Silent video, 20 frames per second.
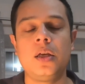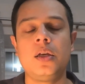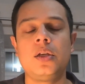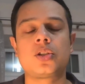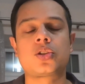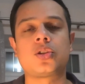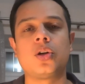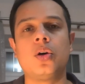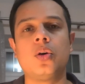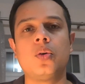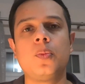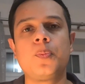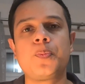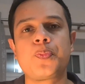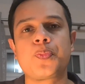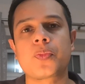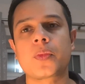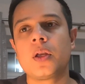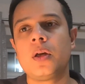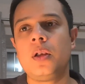So
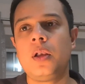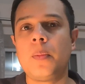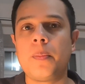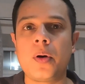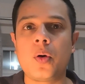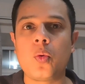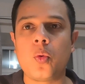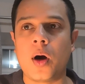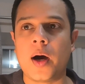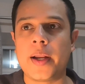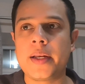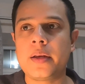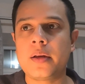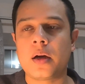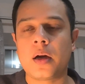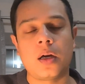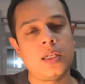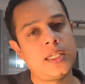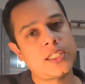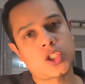number one,
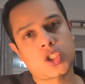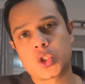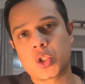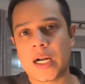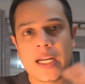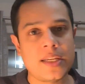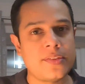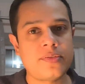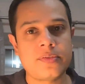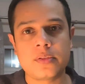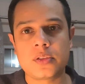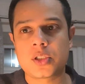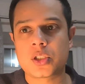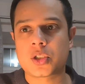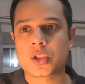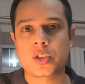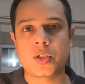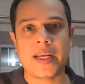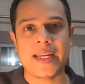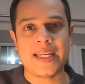let's drive
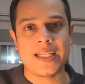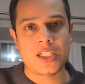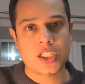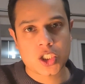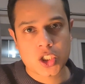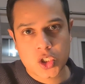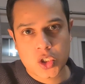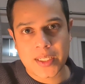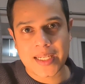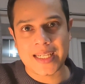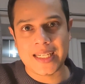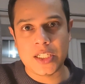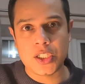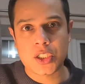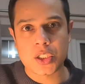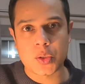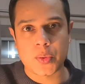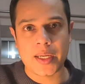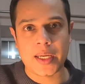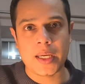straight
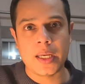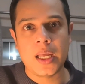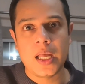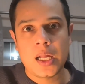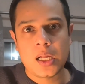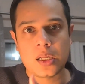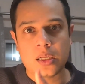into it.